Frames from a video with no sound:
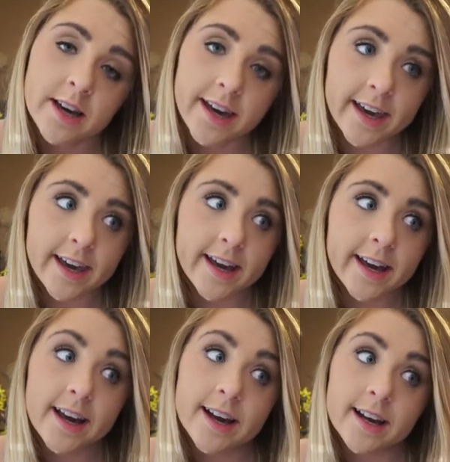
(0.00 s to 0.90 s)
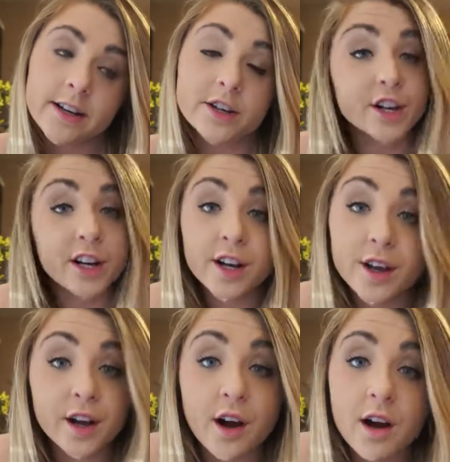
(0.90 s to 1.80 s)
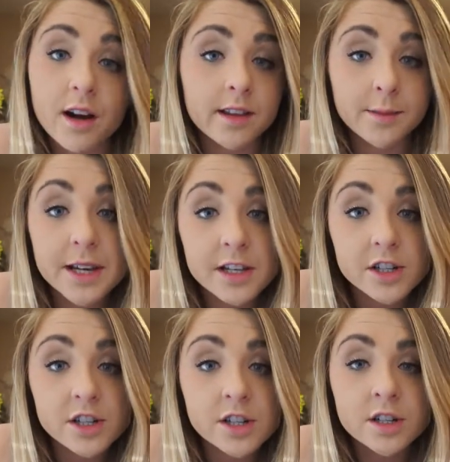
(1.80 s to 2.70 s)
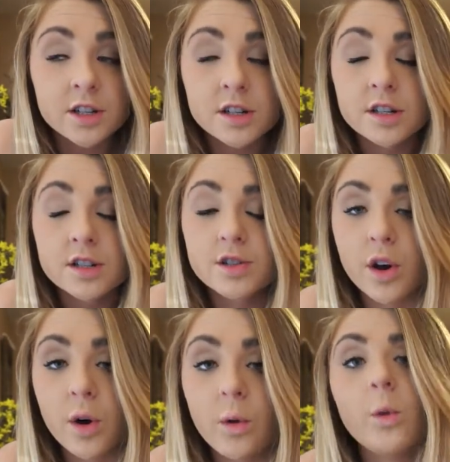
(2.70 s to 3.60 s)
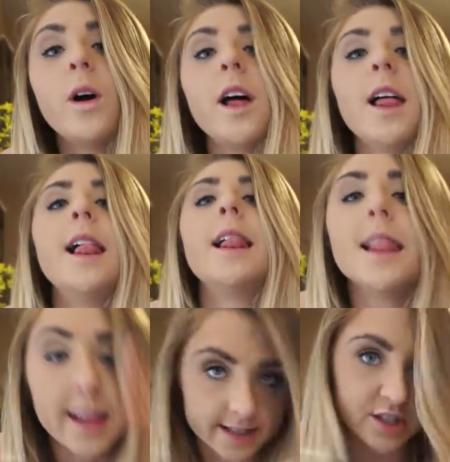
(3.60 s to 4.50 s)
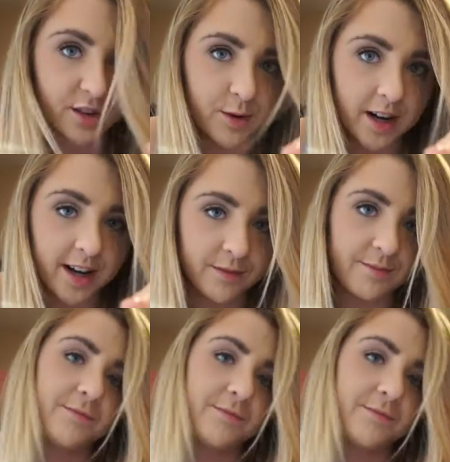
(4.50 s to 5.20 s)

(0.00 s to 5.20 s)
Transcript: and you're gonna look hot on the beach. So let's jump right in.